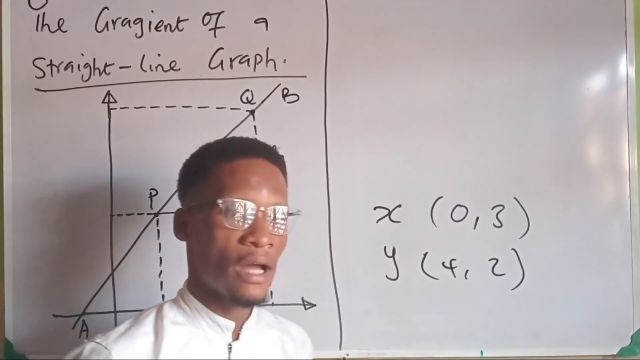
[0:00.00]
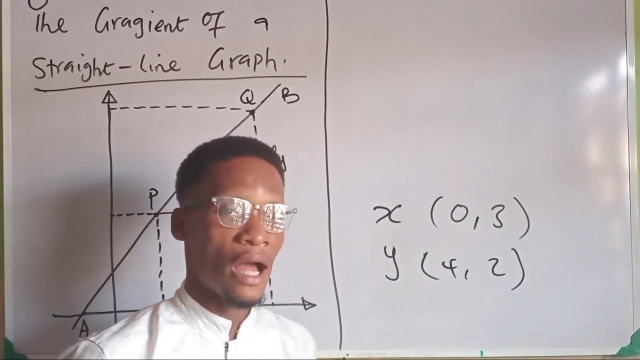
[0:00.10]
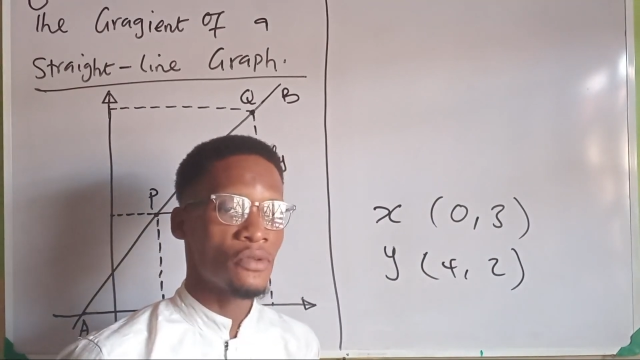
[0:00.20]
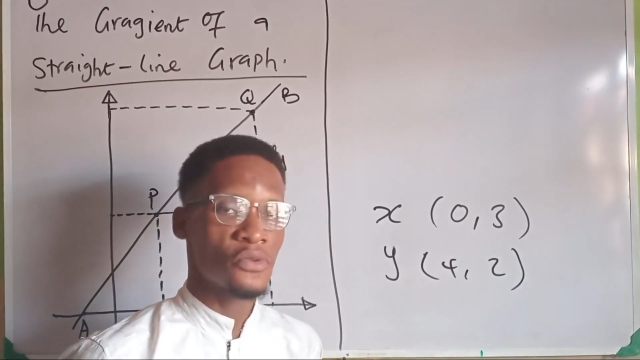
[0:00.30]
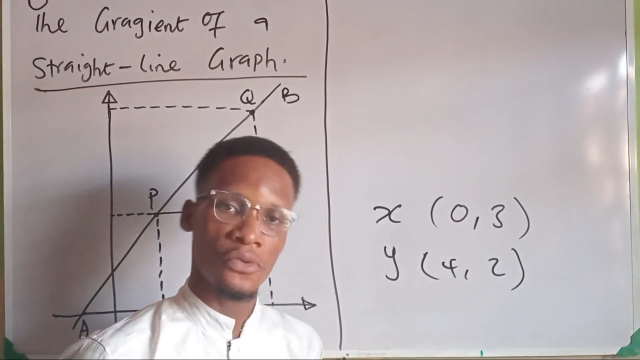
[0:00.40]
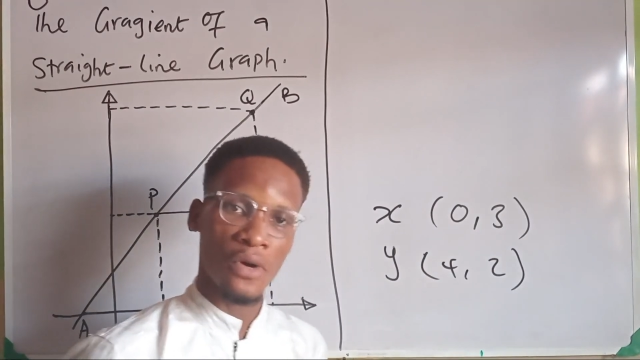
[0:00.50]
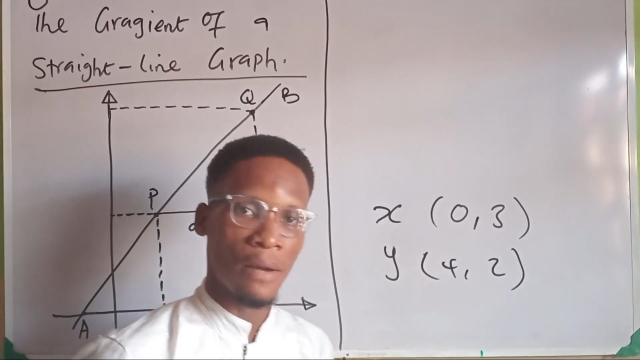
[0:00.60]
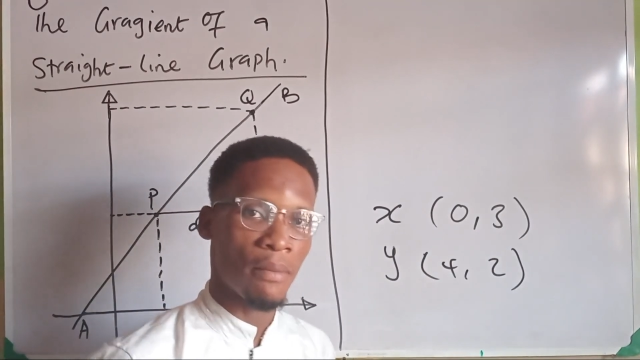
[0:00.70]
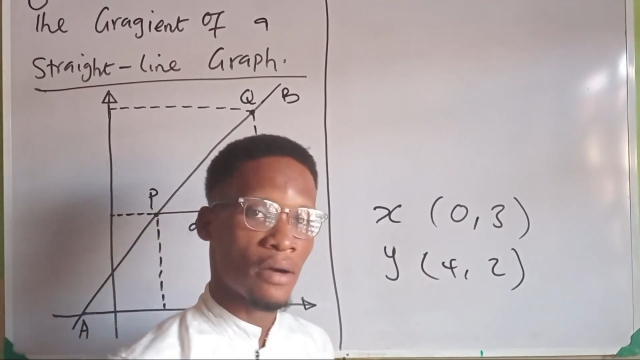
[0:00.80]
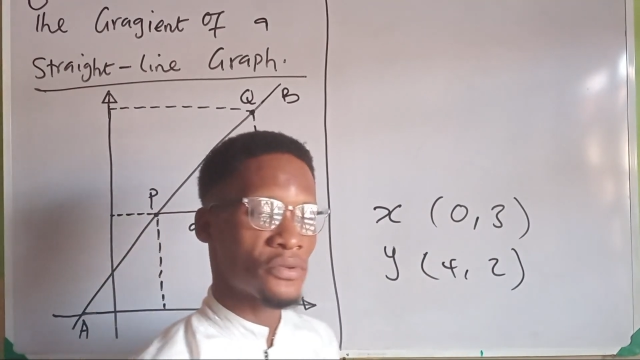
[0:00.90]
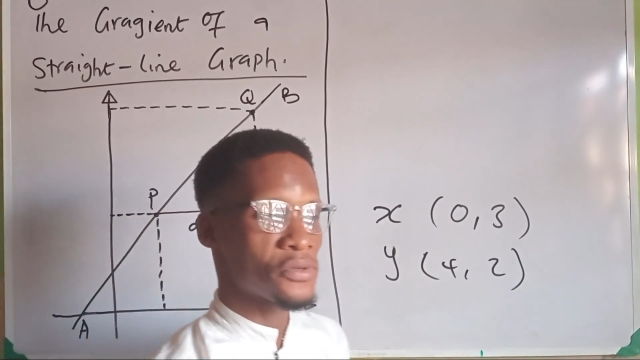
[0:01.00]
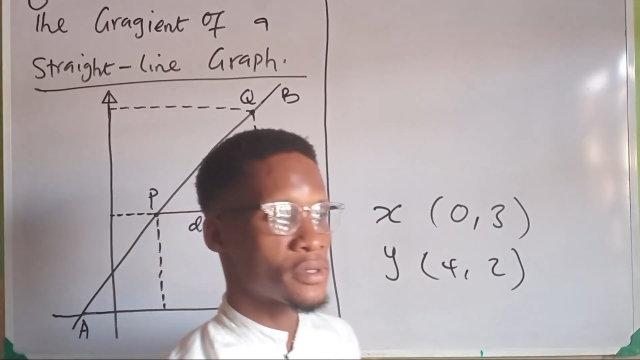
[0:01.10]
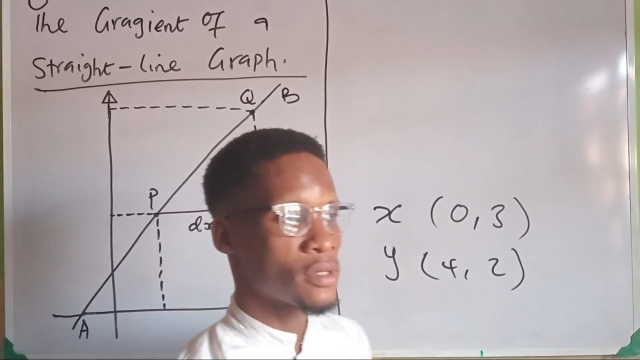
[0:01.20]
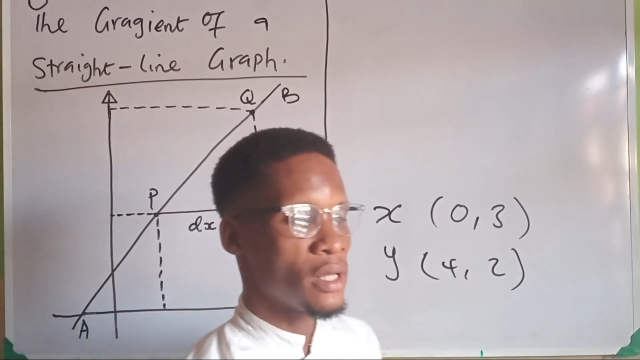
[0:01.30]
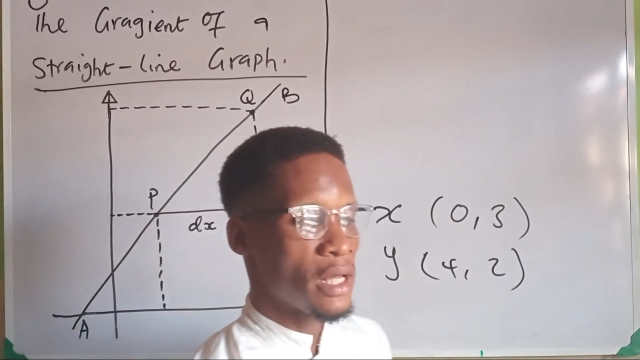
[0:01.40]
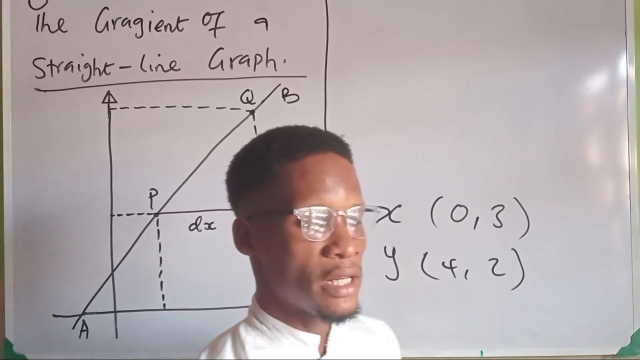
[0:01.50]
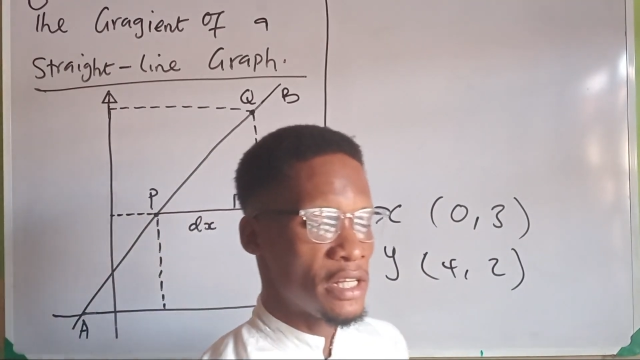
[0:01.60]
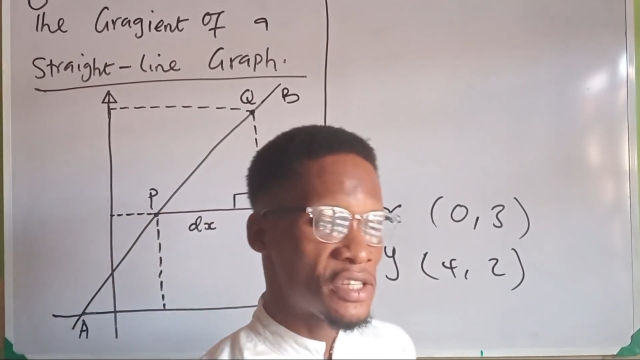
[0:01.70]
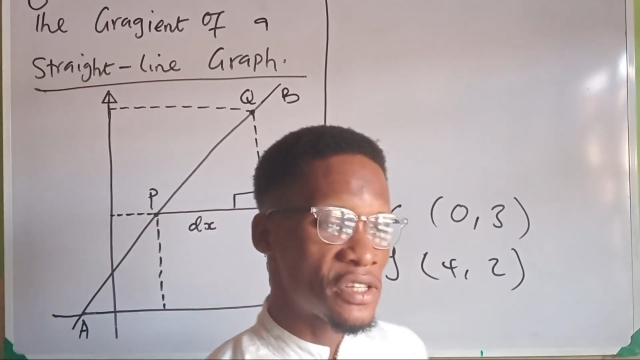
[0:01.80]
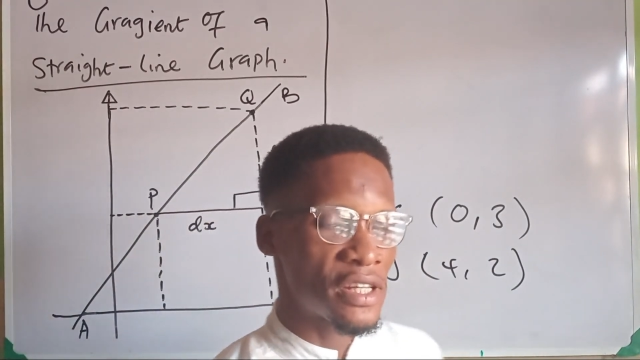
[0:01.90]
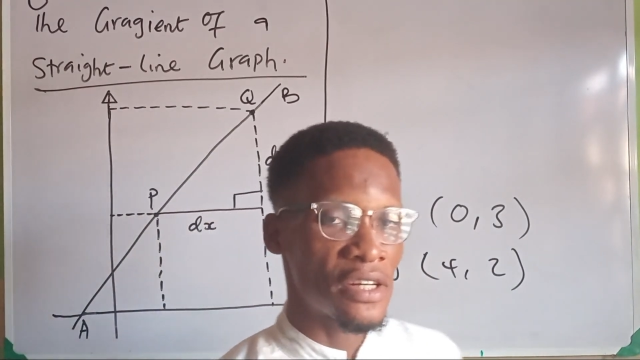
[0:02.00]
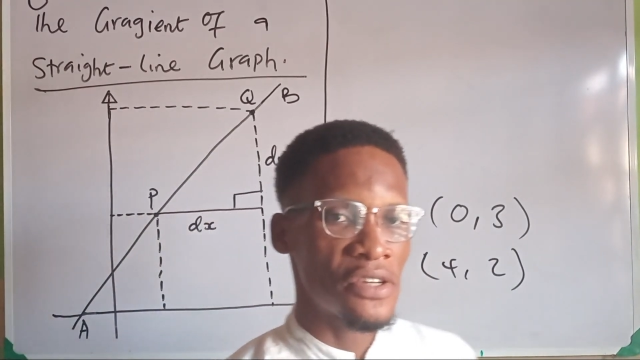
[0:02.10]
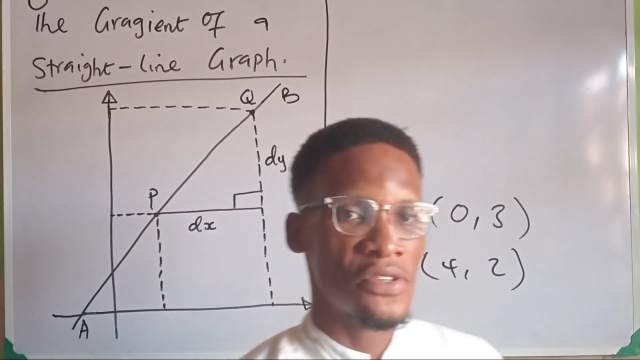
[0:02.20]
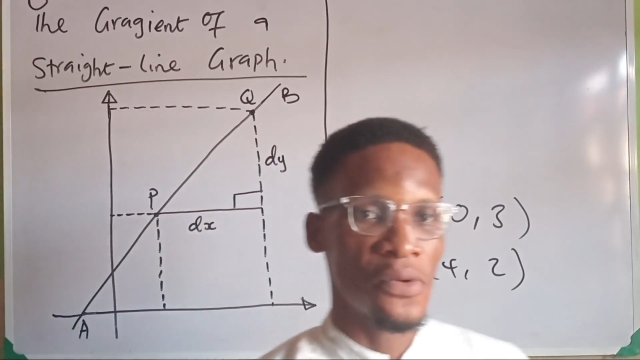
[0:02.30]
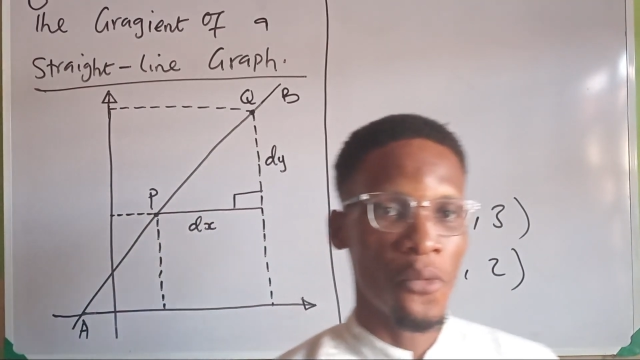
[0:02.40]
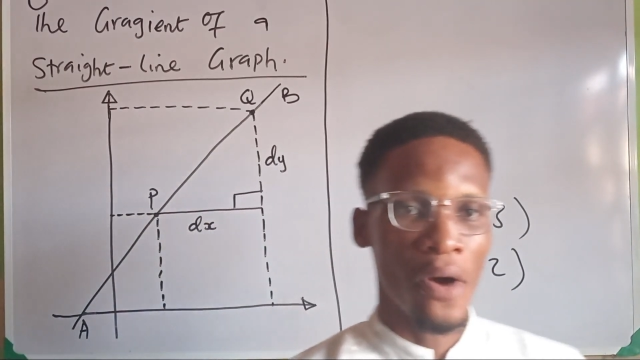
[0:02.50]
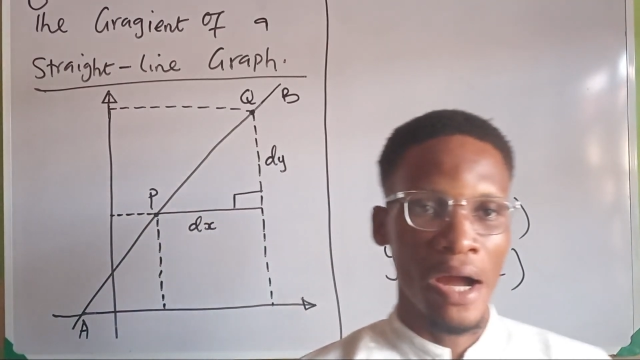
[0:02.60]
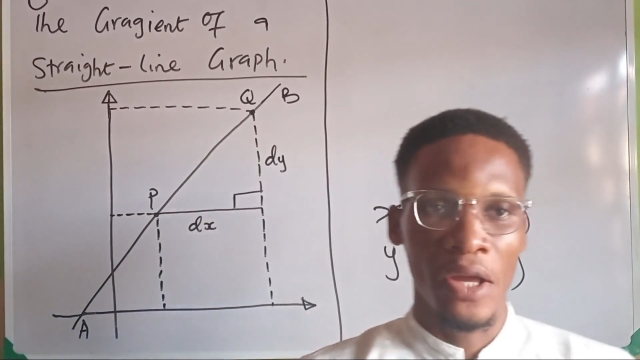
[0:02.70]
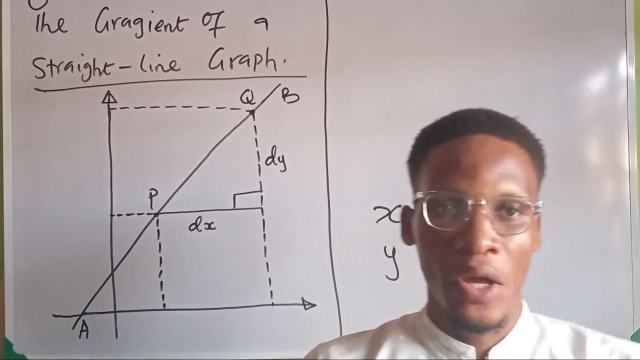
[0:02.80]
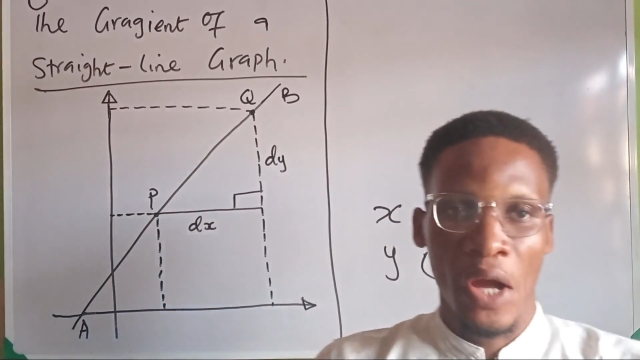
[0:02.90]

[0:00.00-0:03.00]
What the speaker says: How do you go about this? This is the reason why